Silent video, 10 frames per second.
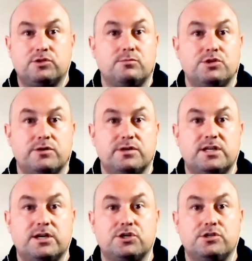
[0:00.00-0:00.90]
Some
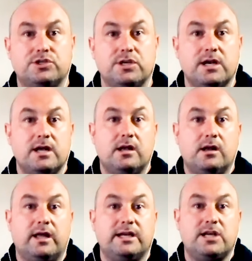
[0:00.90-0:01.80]
jurisdictions
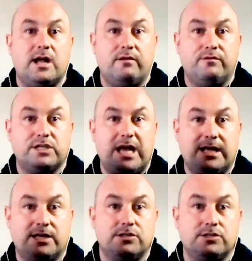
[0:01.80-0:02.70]
like to have
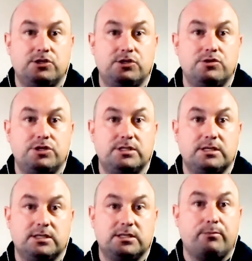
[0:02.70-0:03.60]
taxes and duties
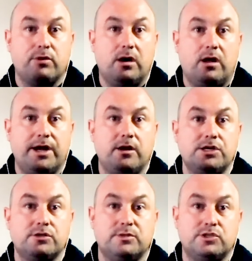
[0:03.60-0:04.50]
as a separate line
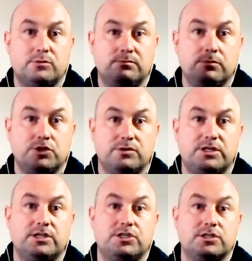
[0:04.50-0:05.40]
item, and some
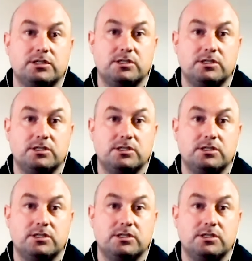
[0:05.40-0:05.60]
jurisdictions